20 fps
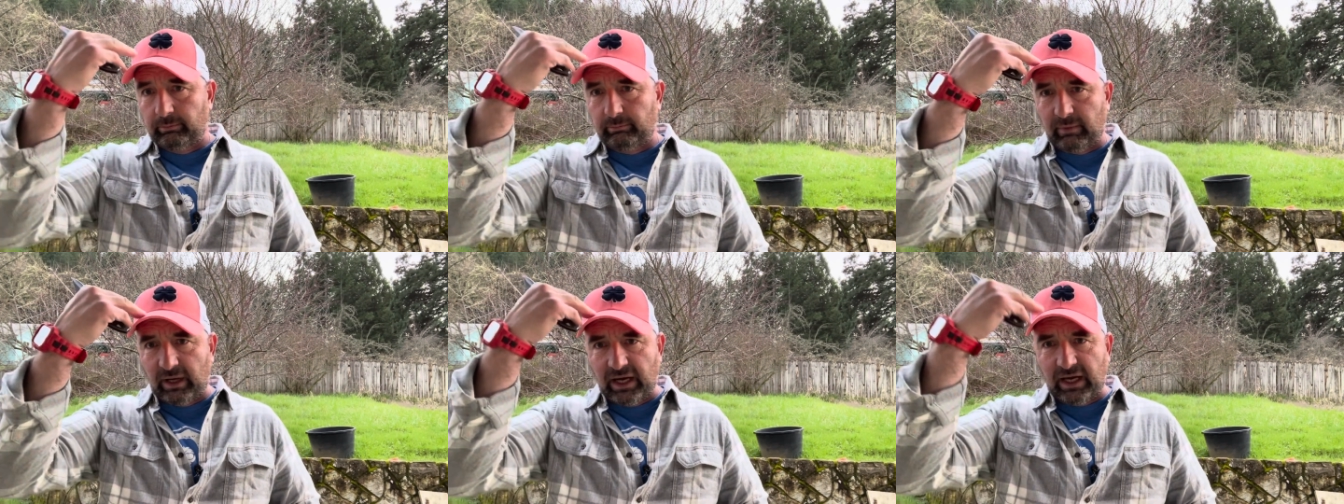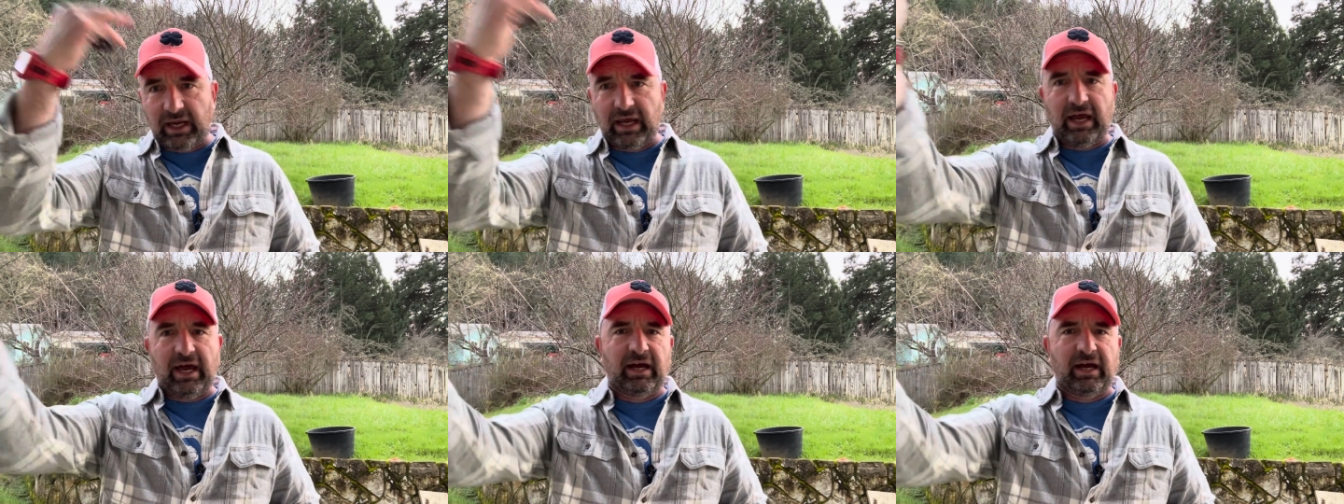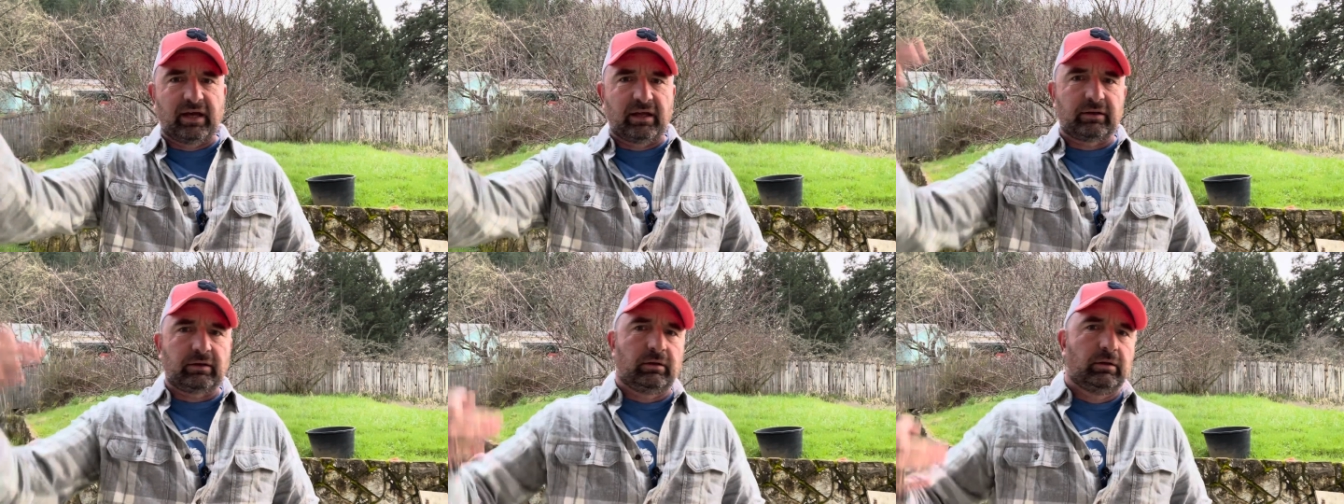My
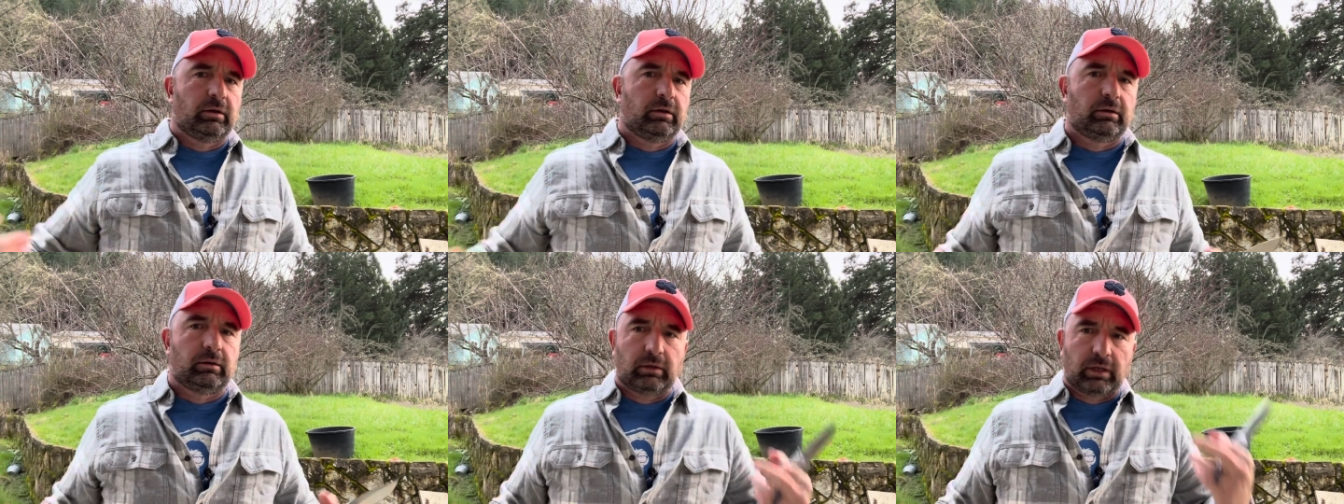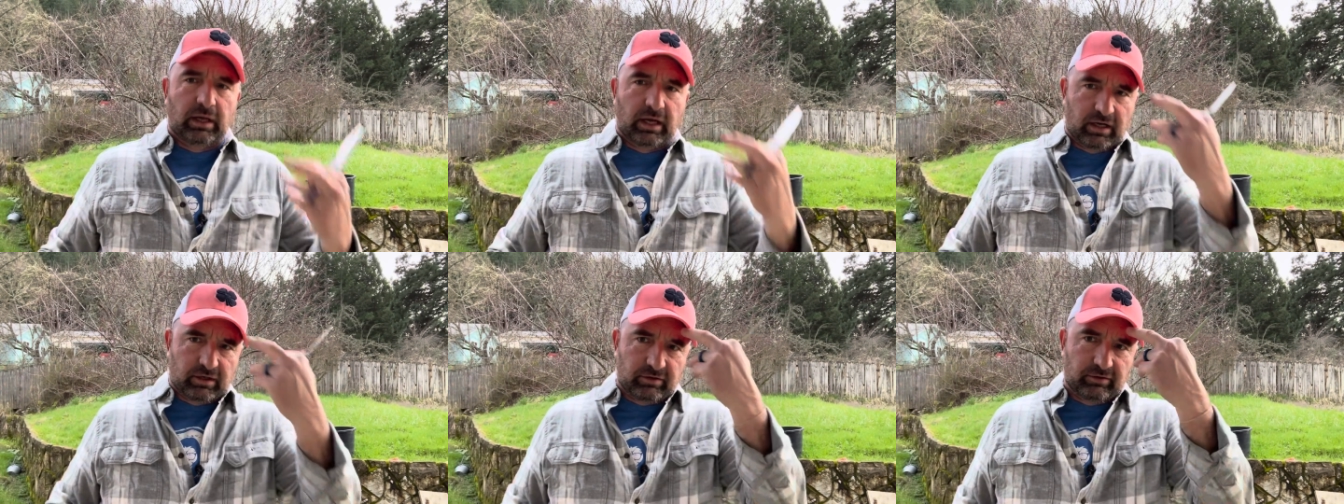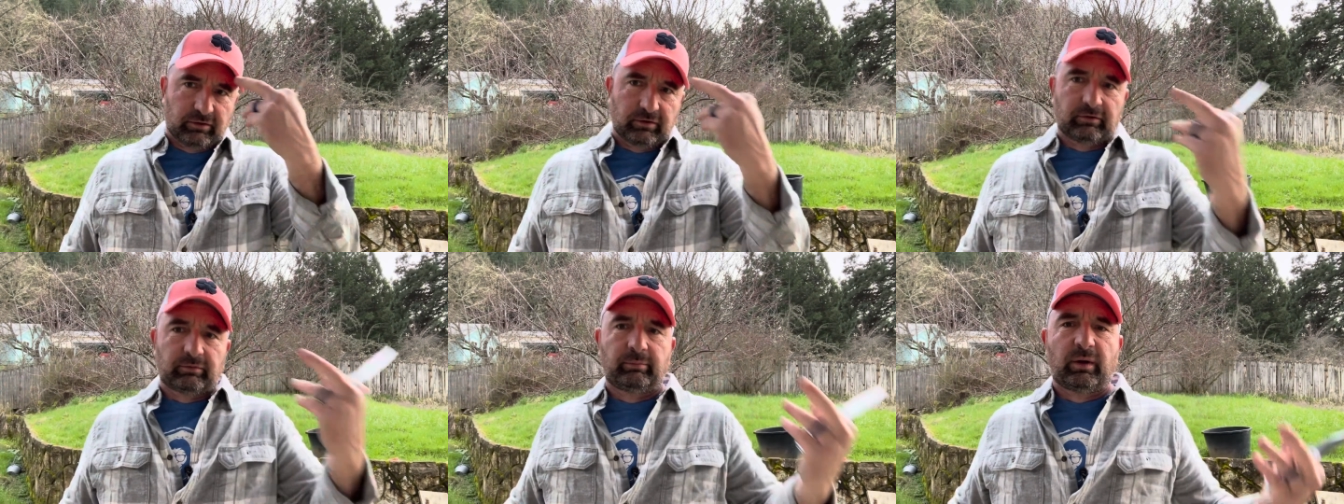hat,
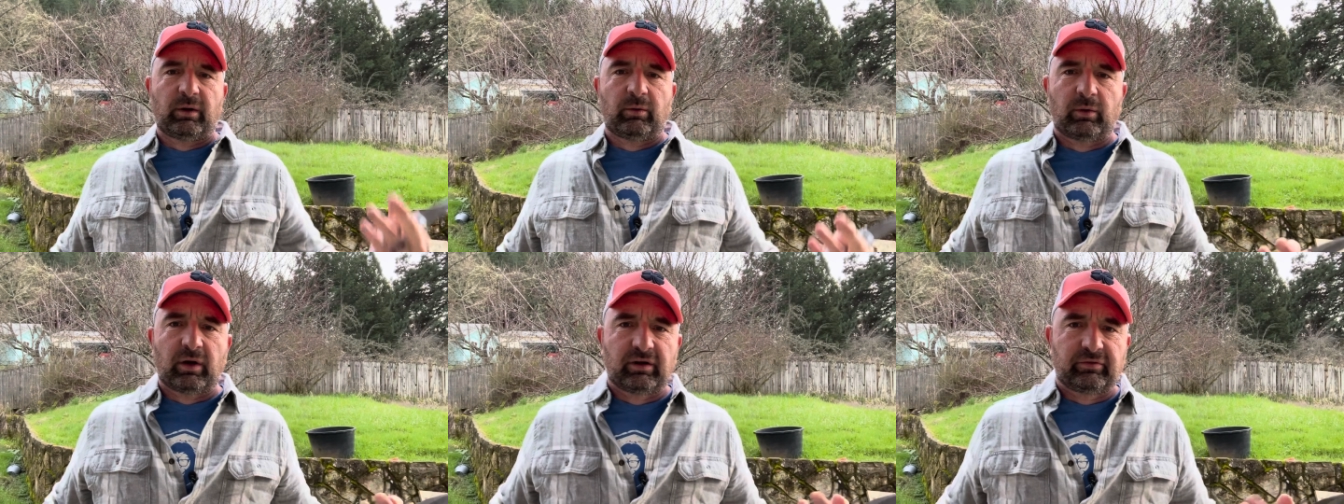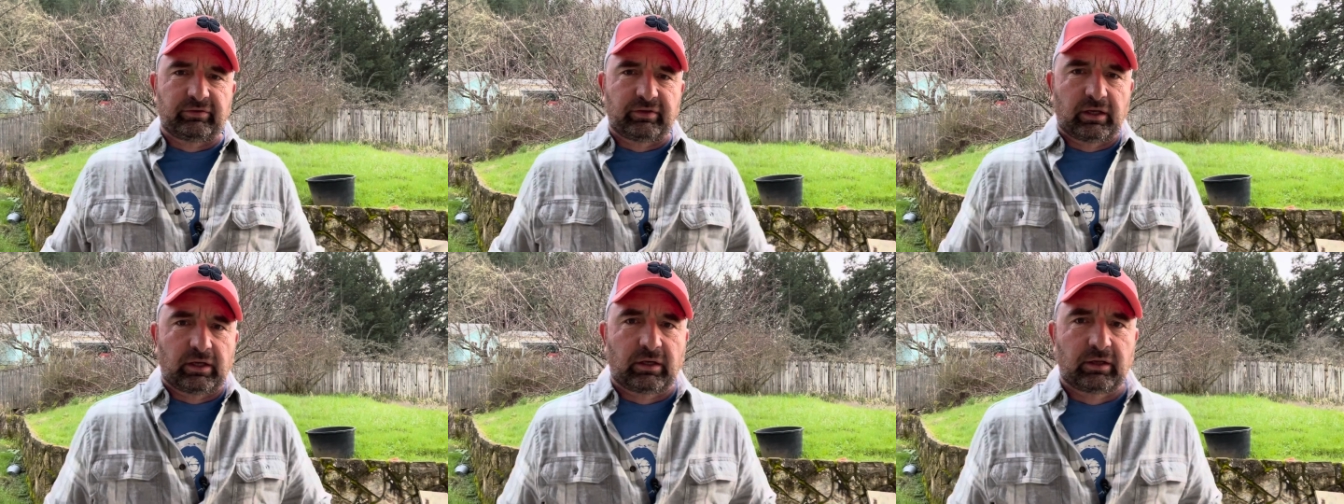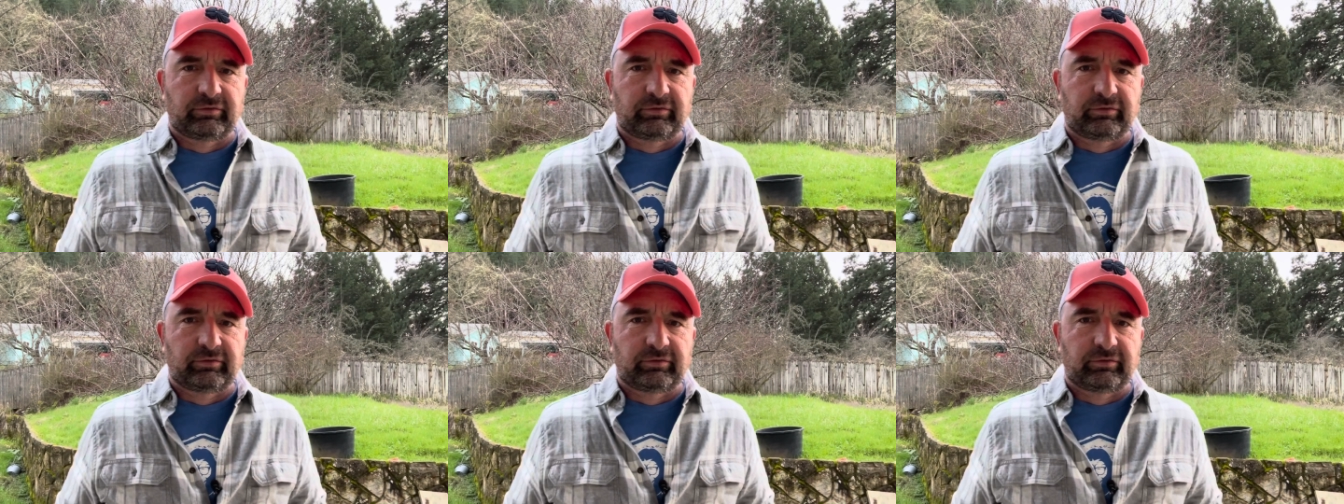actually, it's my wife's hat.